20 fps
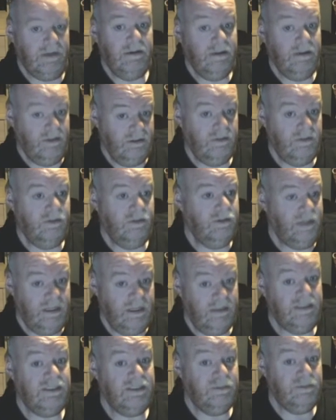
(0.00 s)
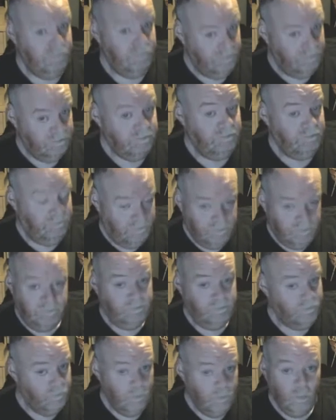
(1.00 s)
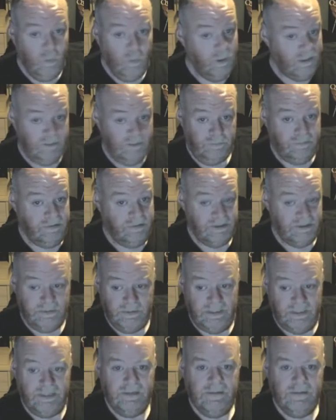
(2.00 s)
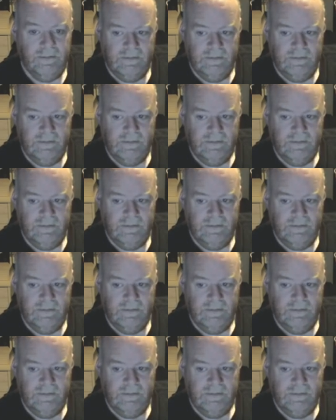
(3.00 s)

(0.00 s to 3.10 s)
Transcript: and I thought that is well impressed with it.